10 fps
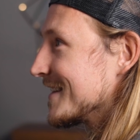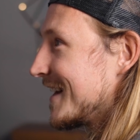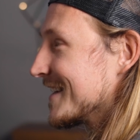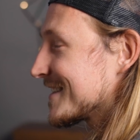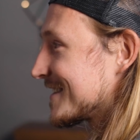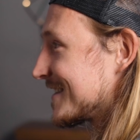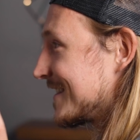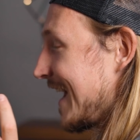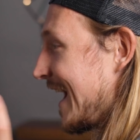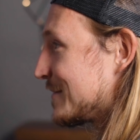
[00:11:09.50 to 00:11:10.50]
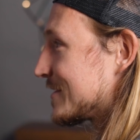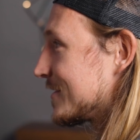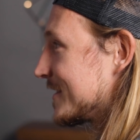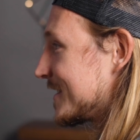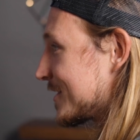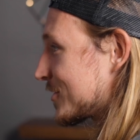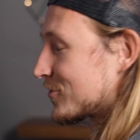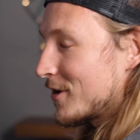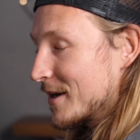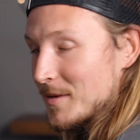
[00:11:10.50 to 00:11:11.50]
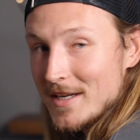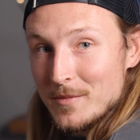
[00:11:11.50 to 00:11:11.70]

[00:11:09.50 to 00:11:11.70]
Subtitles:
like absolutely destroying my